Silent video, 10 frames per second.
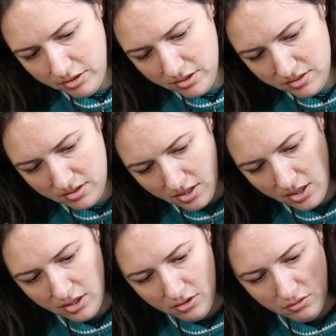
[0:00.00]
any
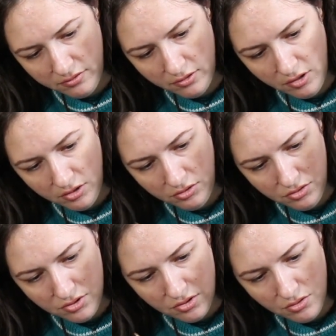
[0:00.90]
sign of rot,
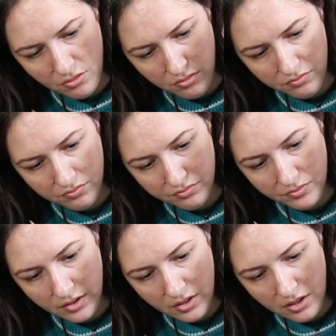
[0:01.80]
so
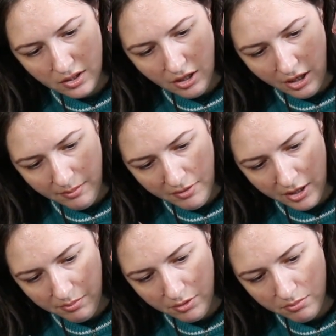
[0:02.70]
I'm
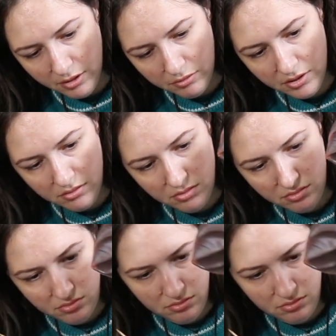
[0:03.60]
happy about it.